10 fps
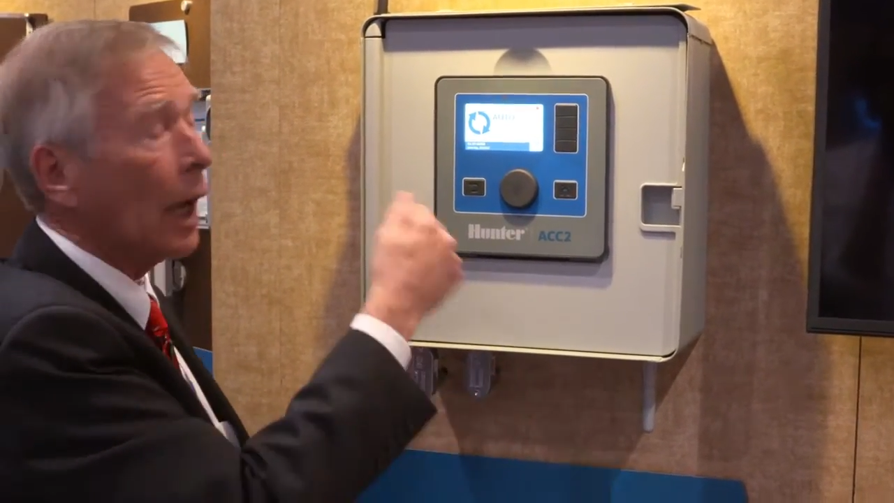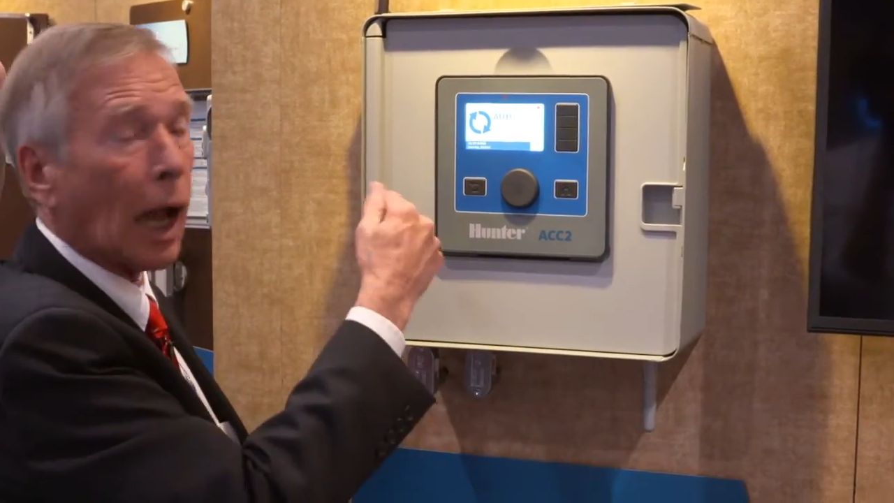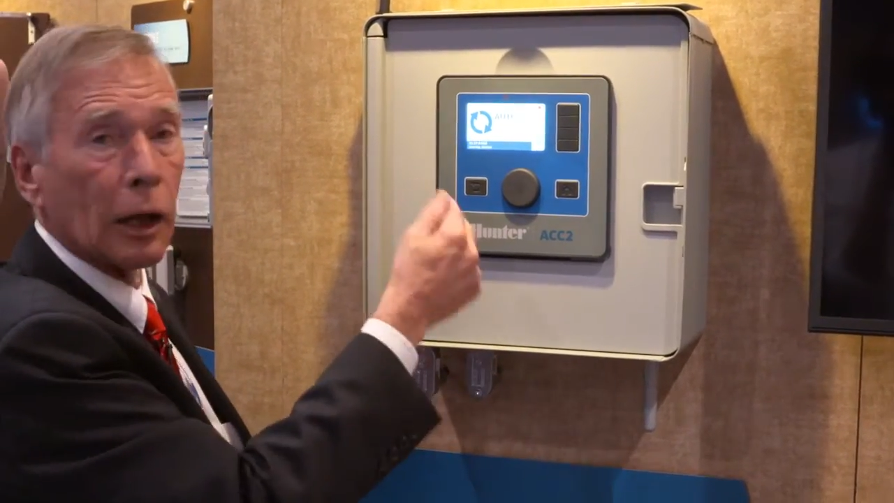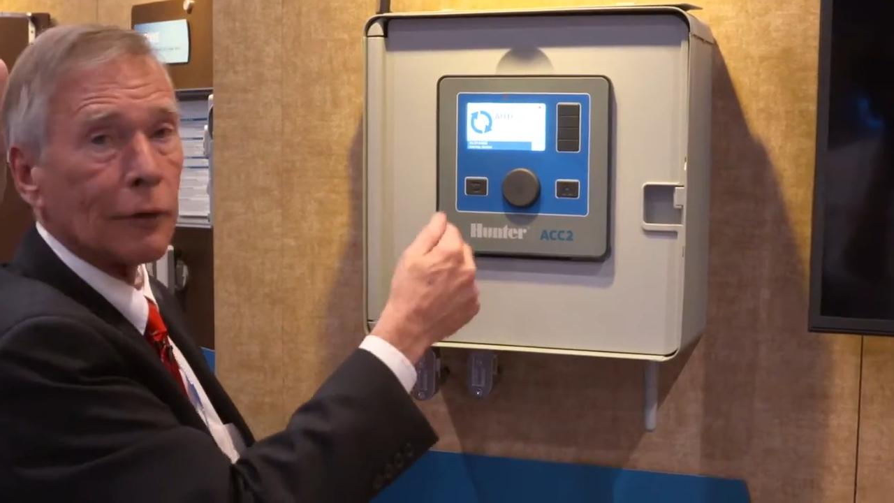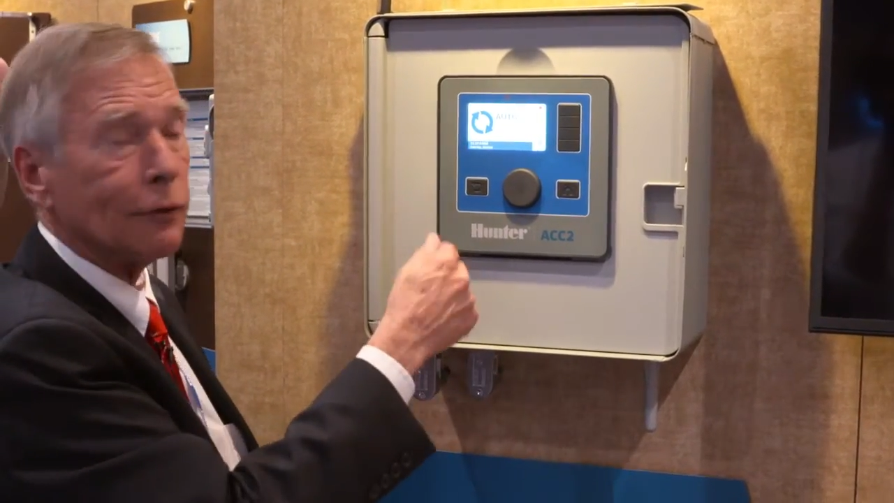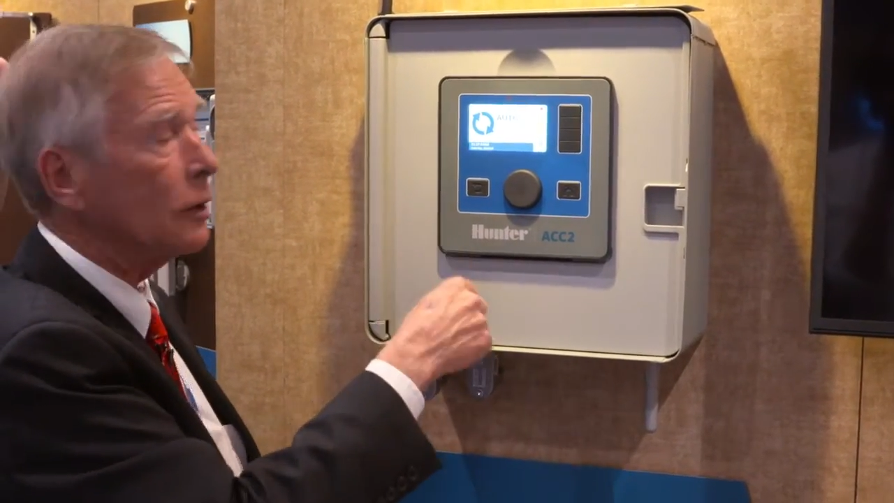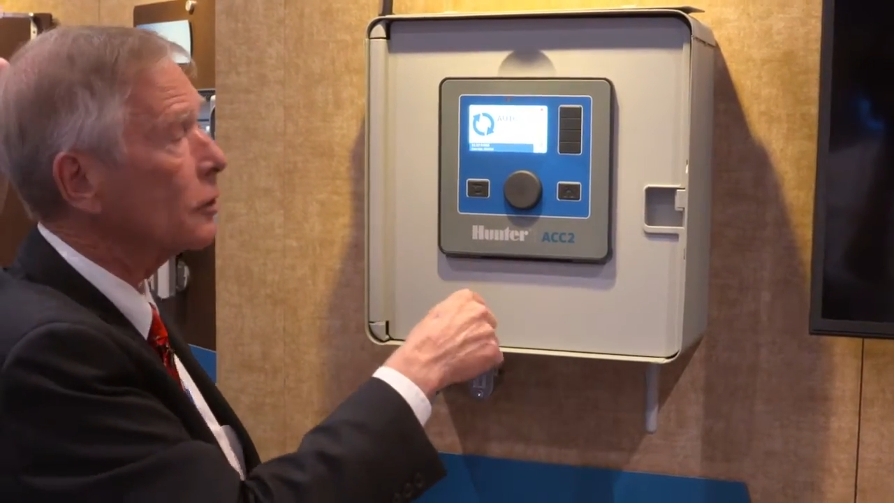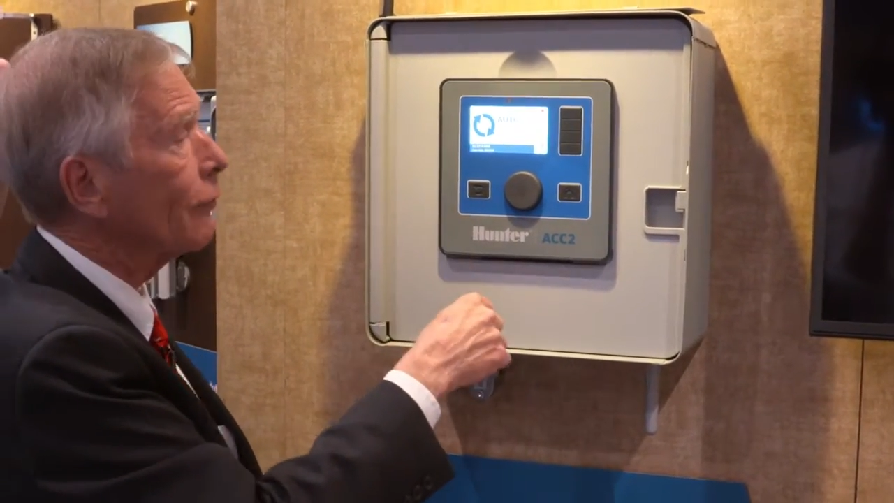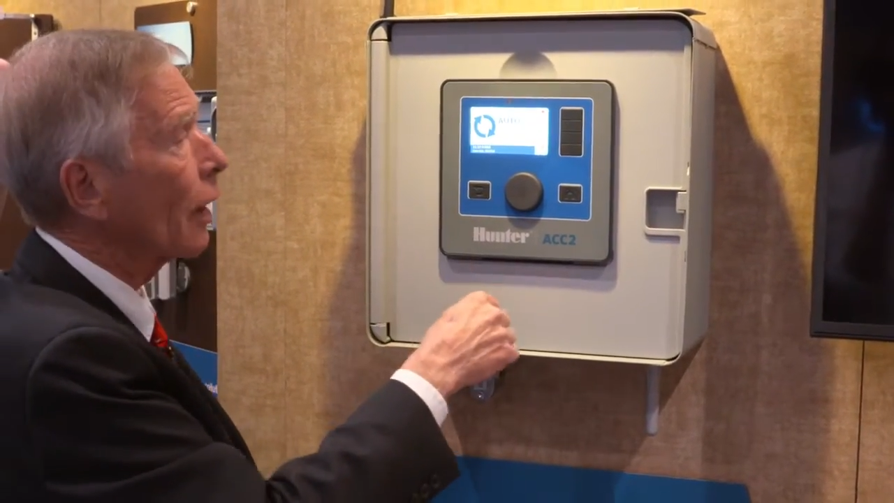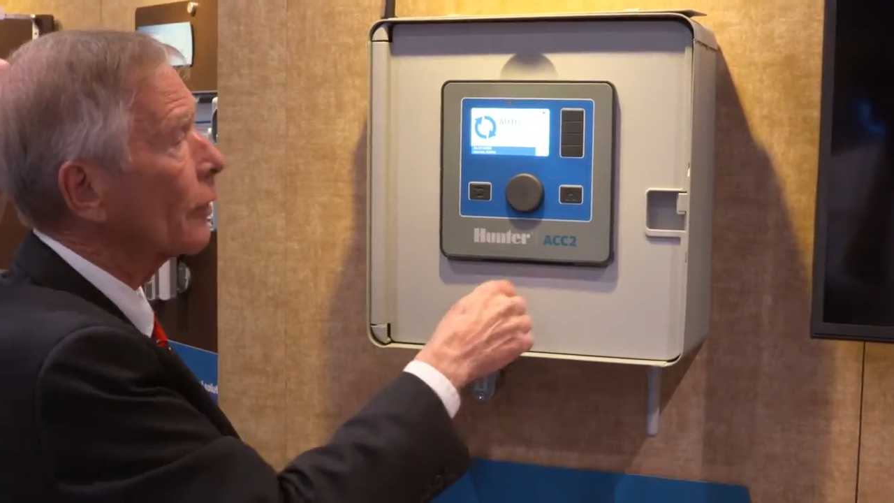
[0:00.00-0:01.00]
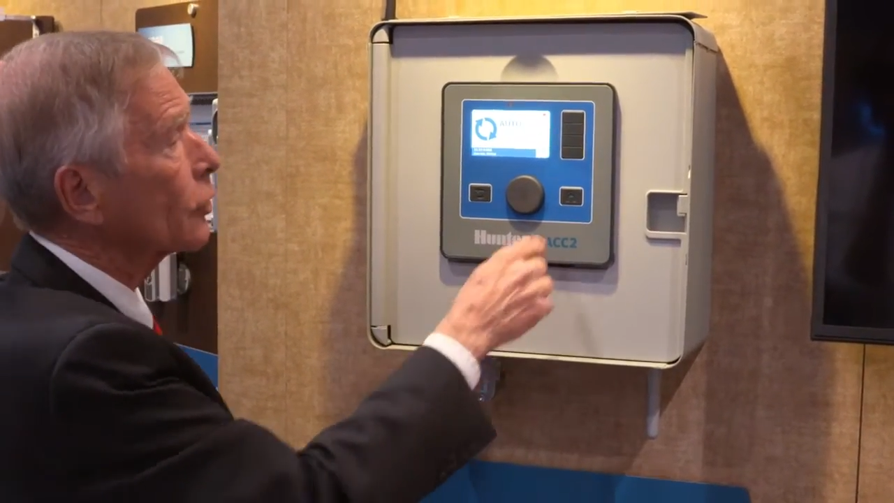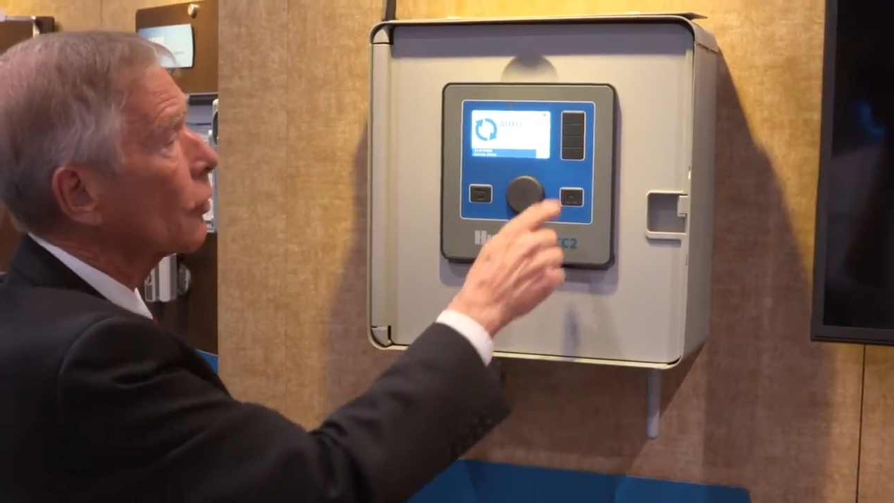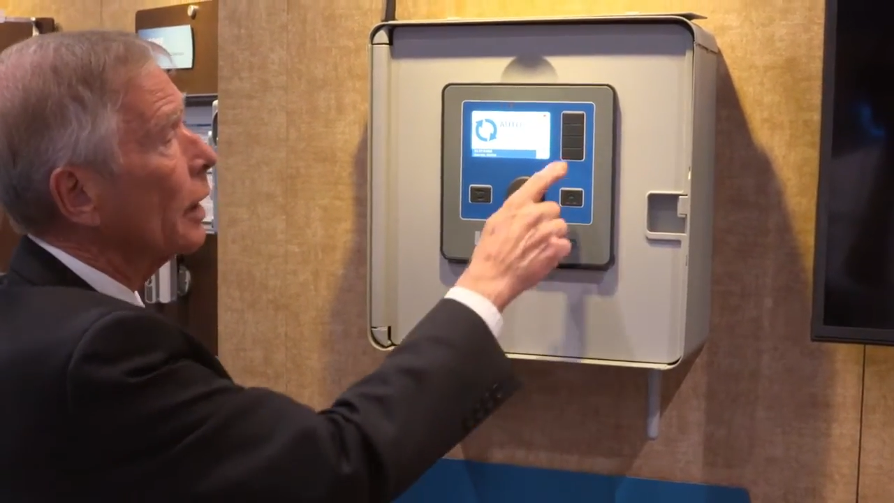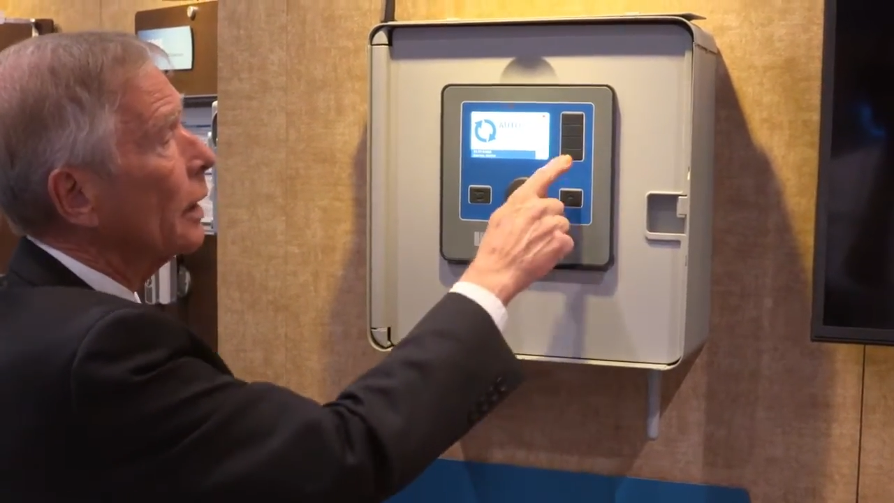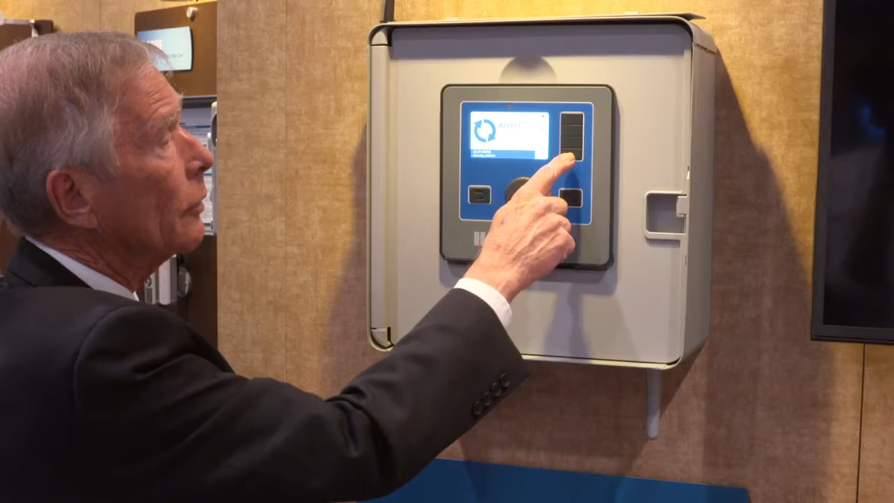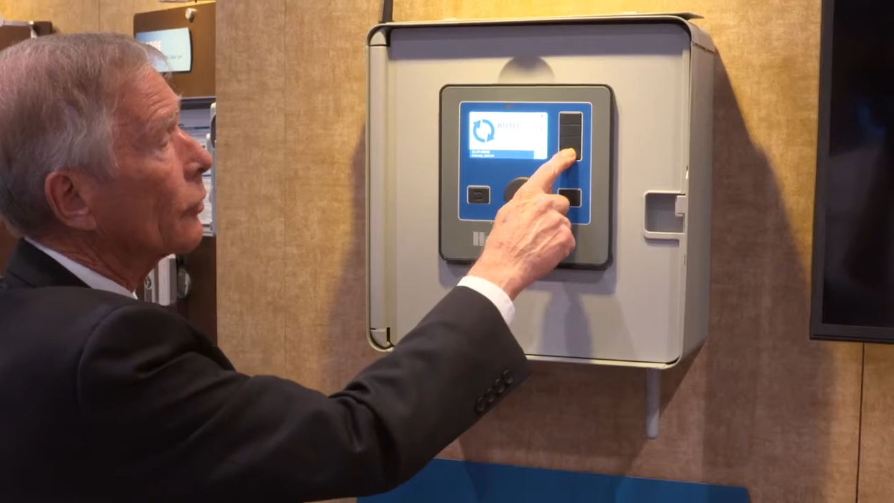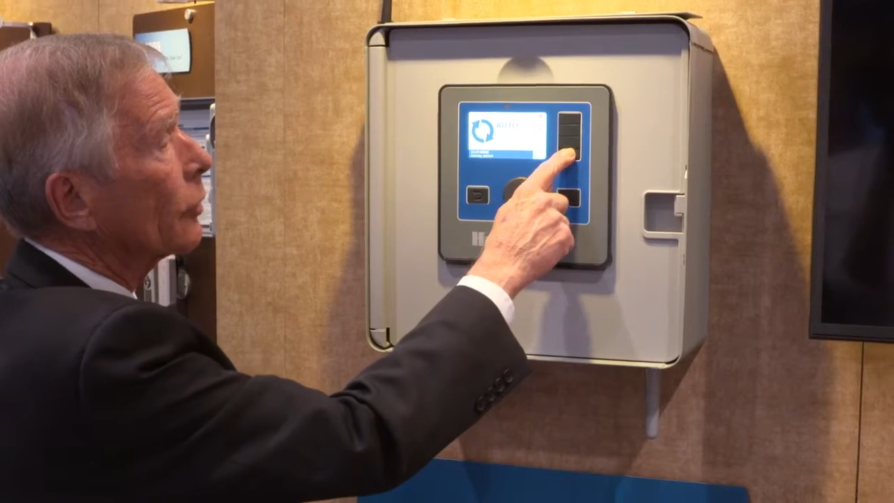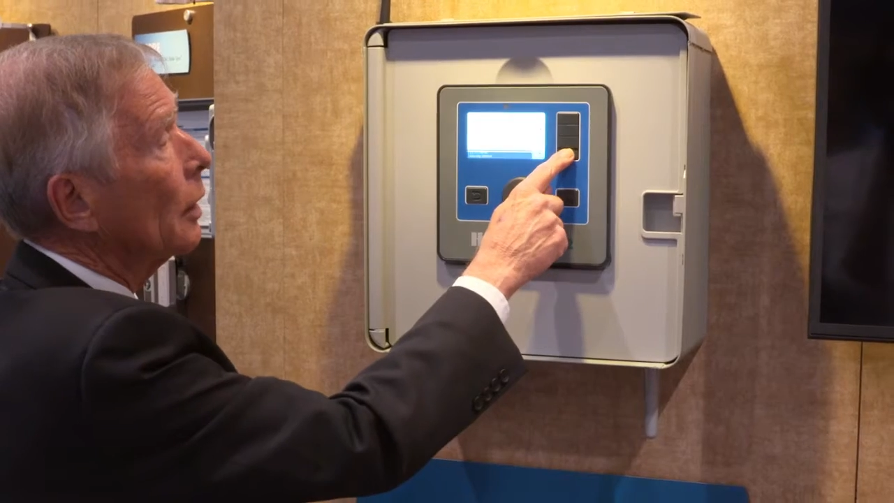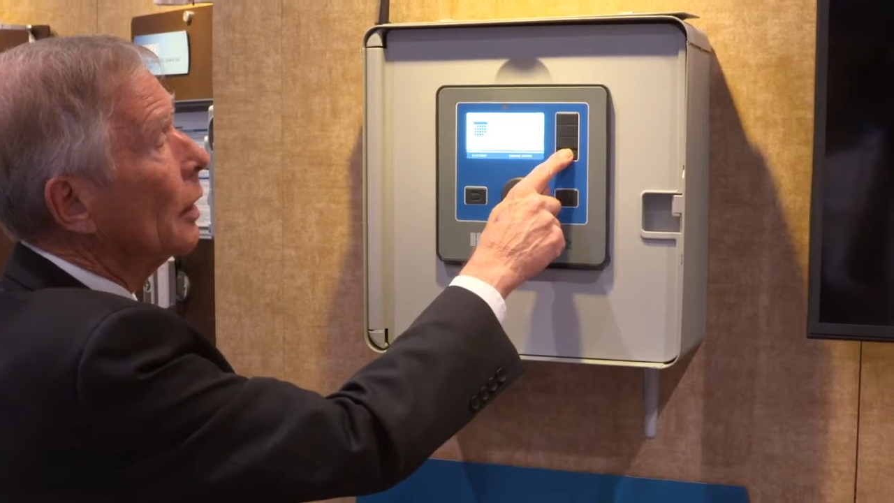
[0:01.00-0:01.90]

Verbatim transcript: out of each of our screens.